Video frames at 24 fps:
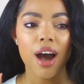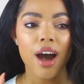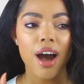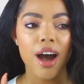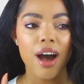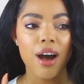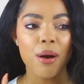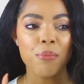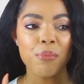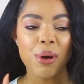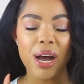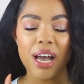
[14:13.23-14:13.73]

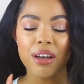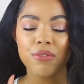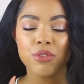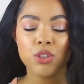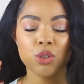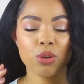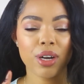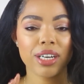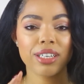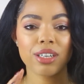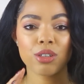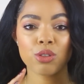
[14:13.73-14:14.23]
Um, I have
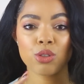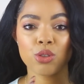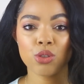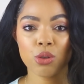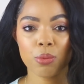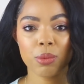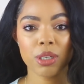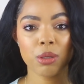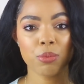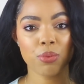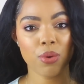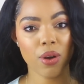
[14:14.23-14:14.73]
tried out so
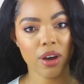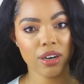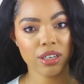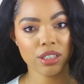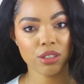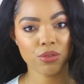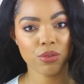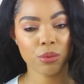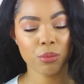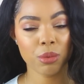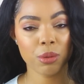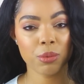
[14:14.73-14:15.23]
many
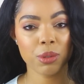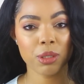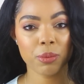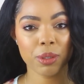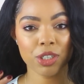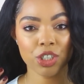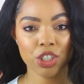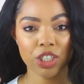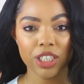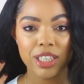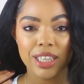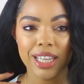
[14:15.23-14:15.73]
products from them,
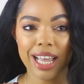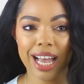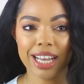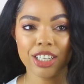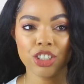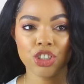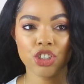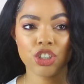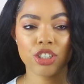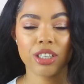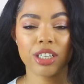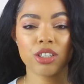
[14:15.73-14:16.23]
especially
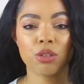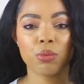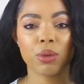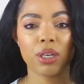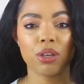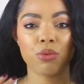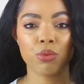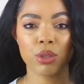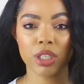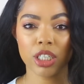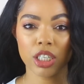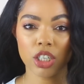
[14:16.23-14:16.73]
last year. That's when
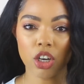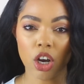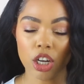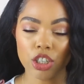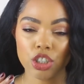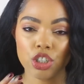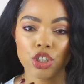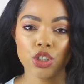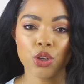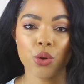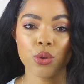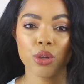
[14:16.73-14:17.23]
I really
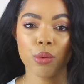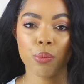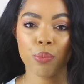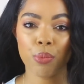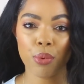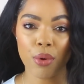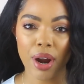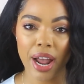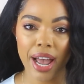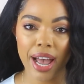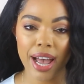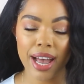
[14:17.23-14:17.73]
got to know the
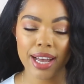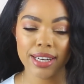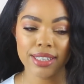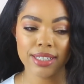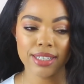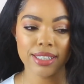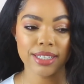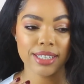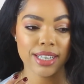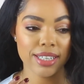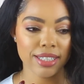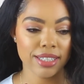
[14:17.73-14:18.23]
brand
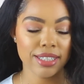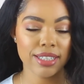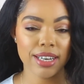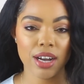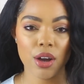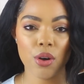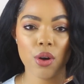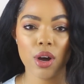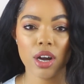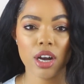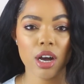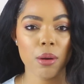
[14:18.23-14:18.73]
and tested
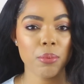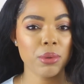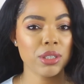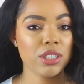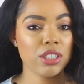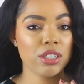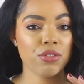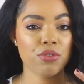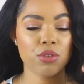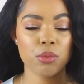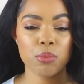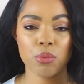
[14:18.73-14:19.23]
out a couple of
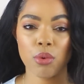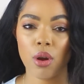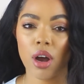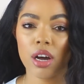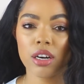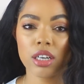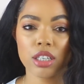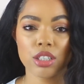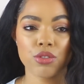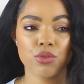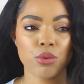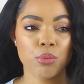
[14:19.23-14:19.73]
different
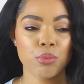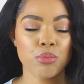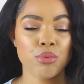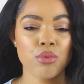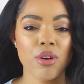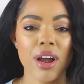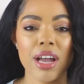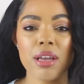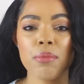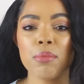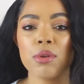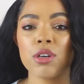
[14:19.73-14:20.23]
products from
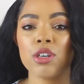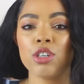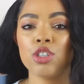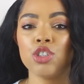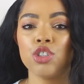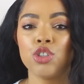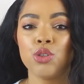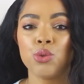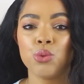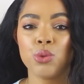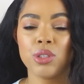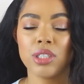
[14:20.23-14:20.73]

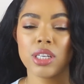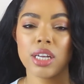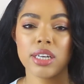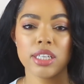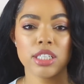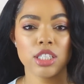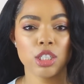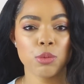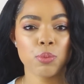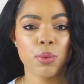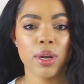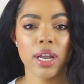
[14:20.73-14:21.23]
primers to
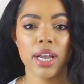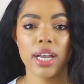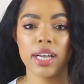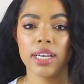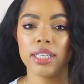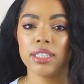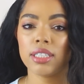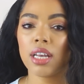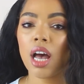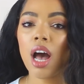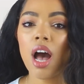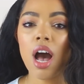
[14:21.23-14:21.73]
setting
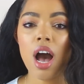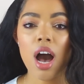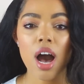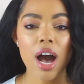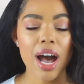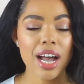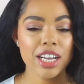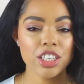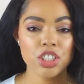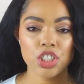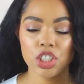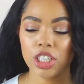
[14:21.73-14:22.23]
sprays,
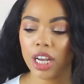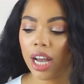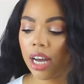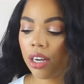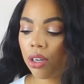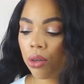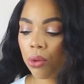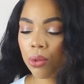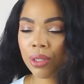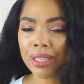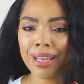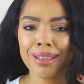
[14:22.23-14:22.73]

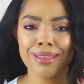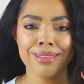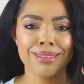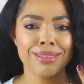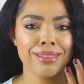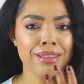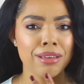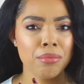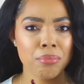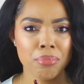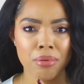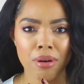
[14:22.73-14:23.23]
eyeshadows,
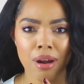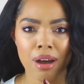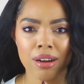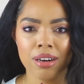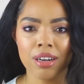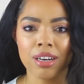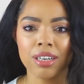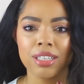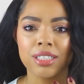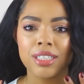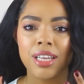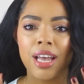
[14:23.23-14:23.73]
lip
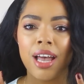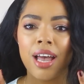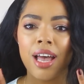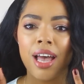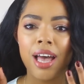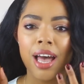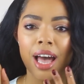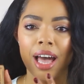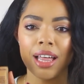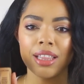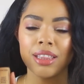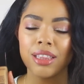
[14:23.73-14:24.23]
products.
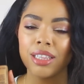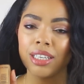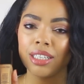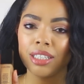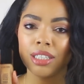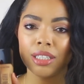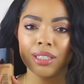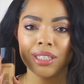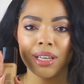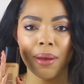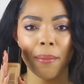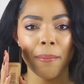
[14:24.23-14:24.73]
And
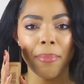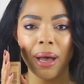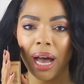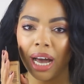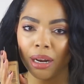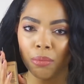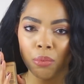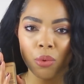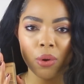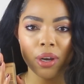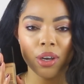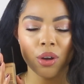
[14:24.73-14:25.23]
this
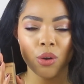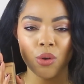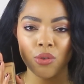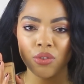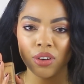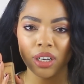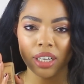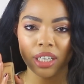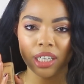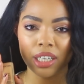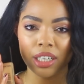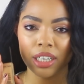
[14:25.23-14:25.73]
bad boy
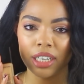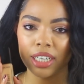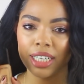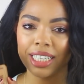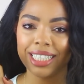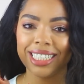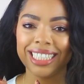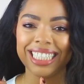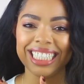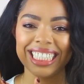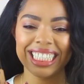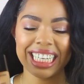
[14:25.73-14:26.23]
over here
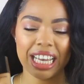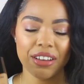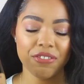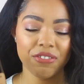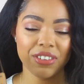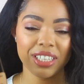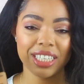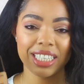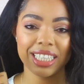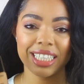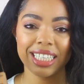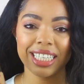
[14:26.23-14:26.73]
is
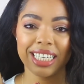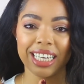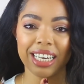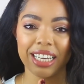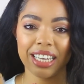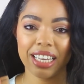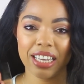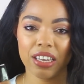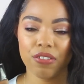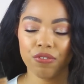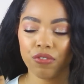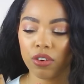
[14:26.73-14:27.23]
definitely a
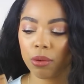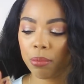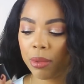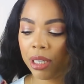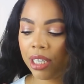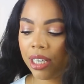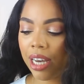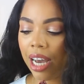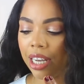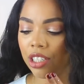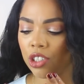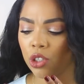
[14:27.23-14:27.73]
hit for
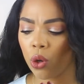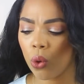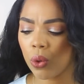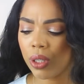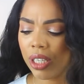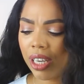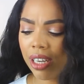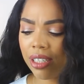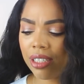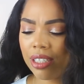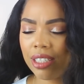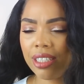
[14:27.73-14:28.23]
me. I
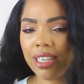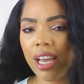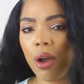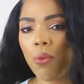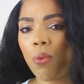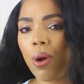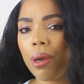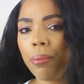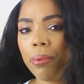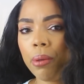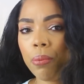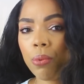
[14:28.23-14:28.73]
totally
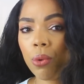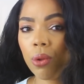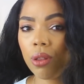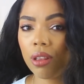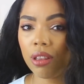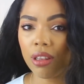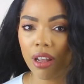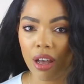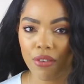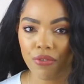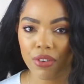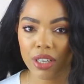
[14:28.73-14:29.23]
understand why people
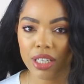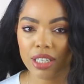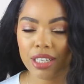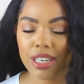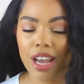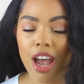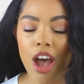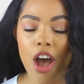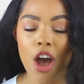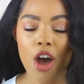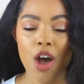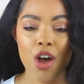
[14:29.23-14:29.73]
love
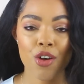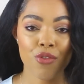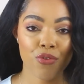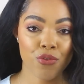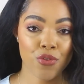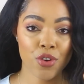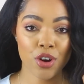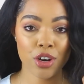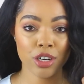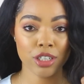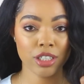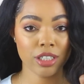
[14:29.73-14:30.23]
it.
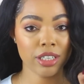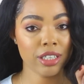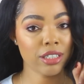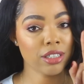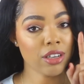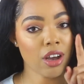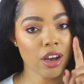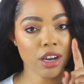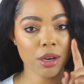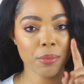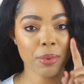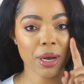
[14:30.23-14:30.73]
First,
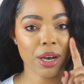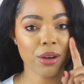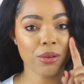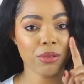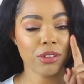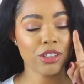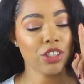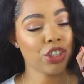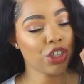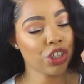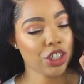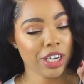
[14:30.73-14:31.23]
let's talk
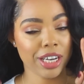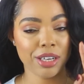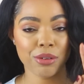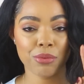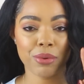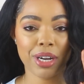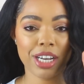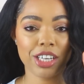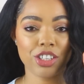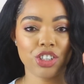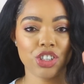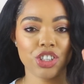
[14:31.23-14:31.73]
about the shade
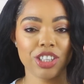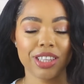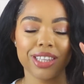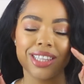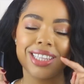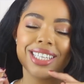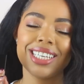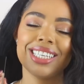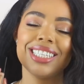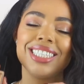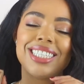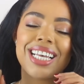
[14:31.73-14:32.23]
range.
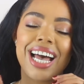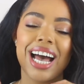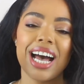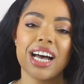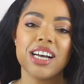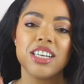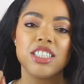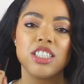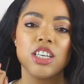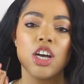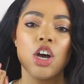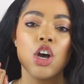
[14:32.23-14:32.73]
This
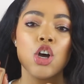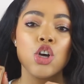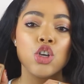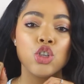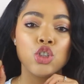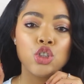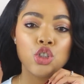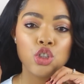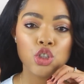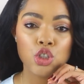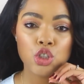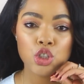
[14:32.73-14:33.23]
has
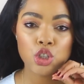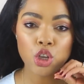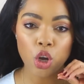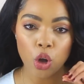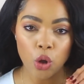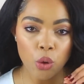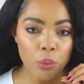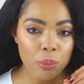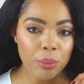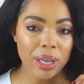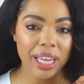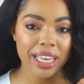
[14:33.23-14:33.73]

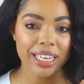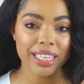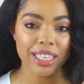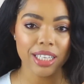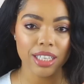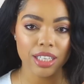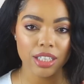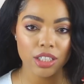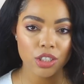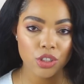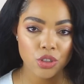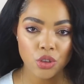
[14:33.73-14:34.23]
so
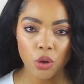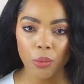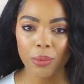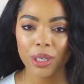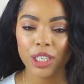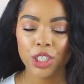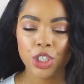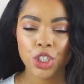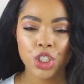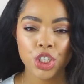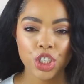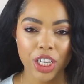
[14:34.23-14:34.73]
many, so
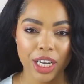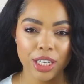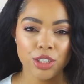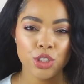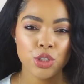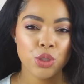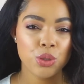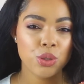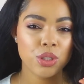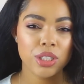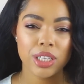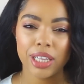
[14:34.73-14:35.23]
many
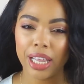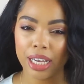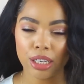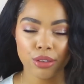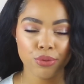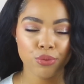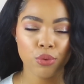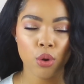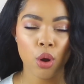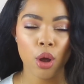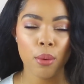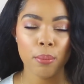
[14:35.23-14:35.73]
shades to
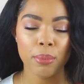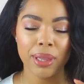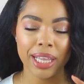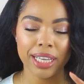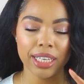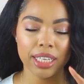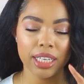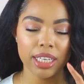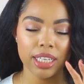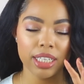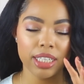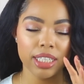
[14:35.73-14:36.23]
select from.
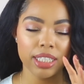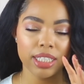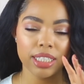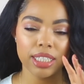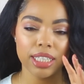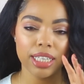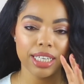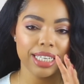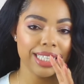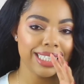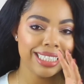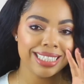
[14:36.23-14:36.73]
Like it is
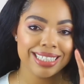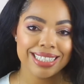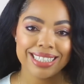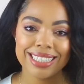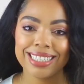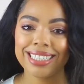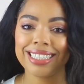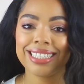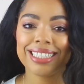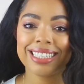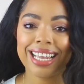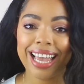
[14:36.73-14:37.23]

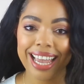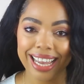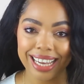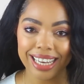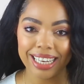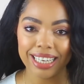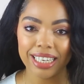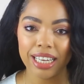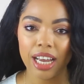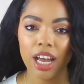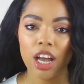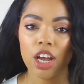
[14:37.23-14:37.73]

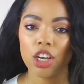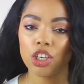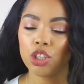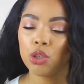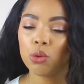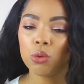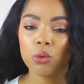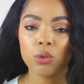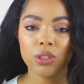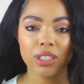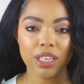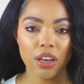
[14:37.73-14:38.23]
insane.
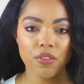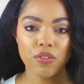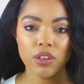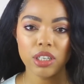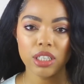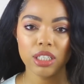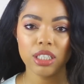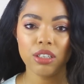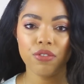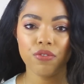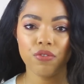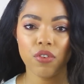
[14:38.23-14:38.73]
You will
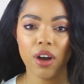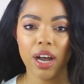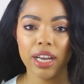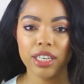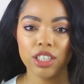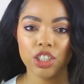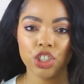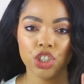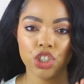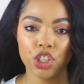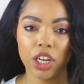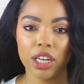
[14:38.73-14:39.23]
definitely
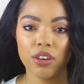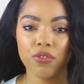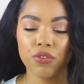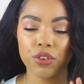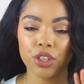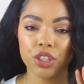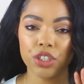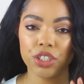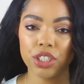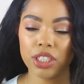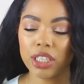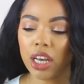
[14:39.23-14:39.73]
find a shade
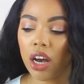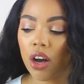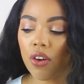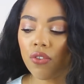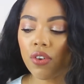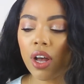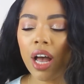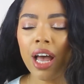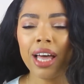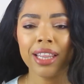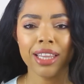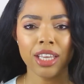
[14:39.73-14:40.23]
for
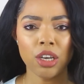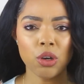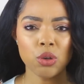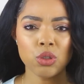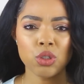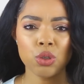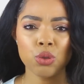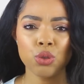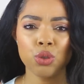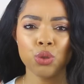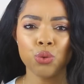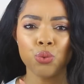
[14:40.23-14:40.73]
yourself. They
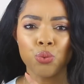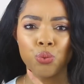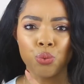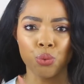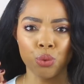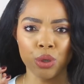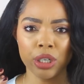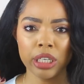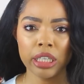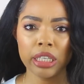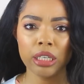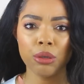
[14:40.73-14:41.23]
also do
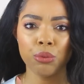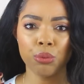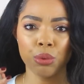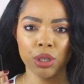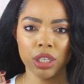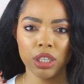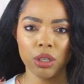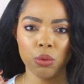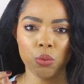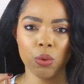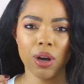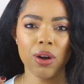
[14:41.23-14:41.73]
really,
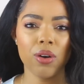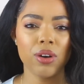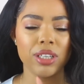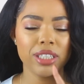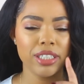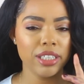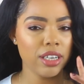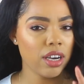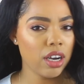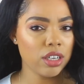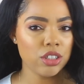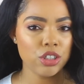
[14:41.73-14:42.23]
really well on
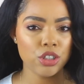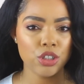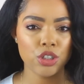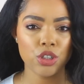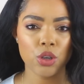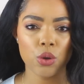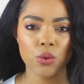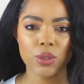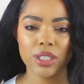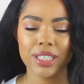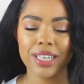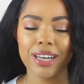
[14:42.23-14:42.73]
the
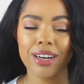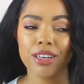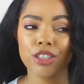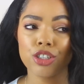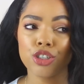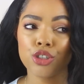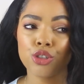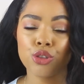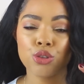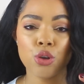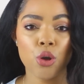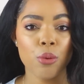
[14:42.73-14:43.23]
undertones. There are
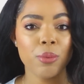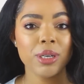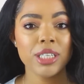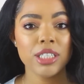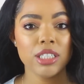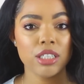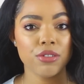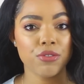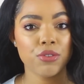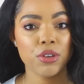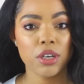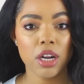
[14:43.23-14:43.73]
so many
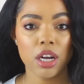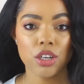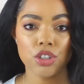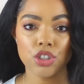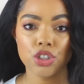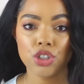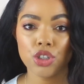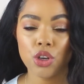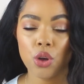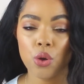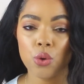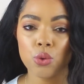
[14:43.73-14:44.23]
different
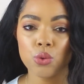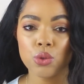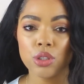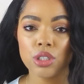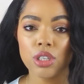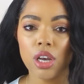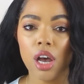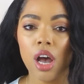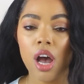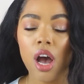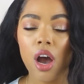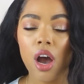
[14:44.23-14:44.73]
undertones